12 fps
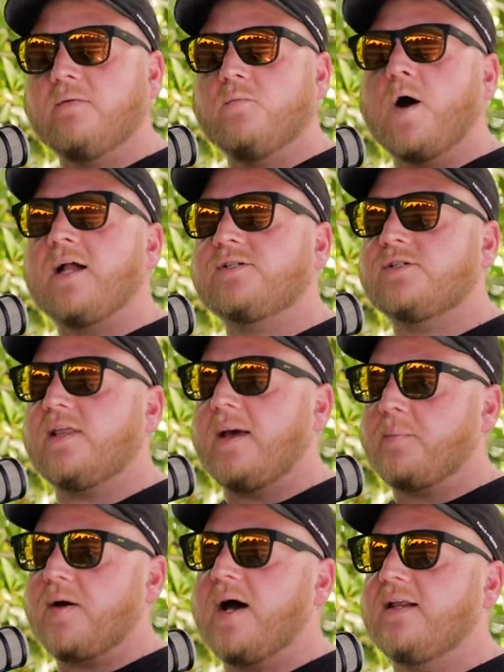I watched
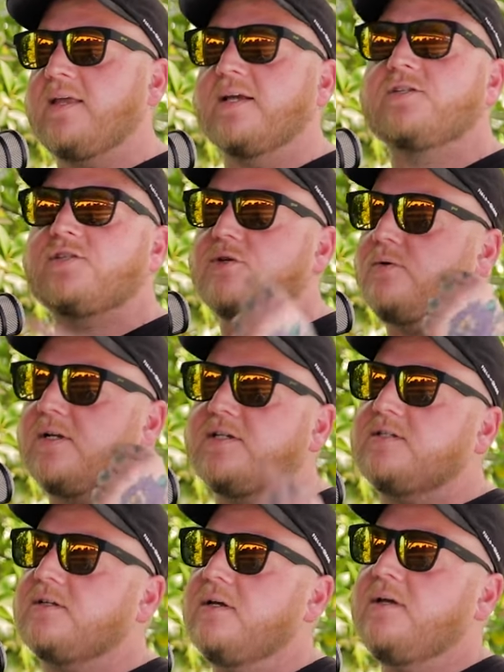that yes. podcast as soon
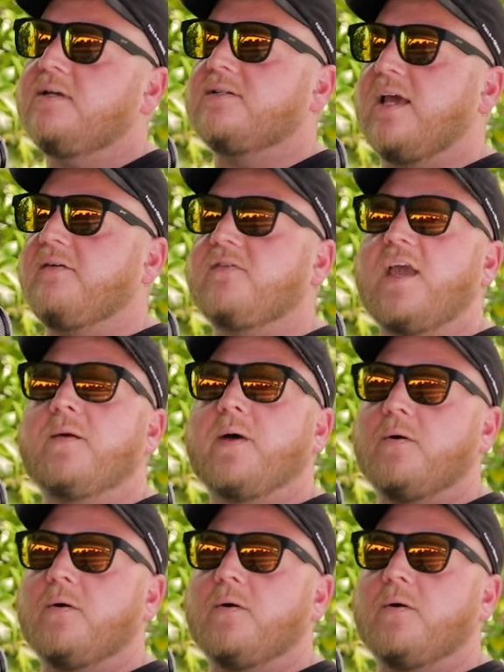as Dave came.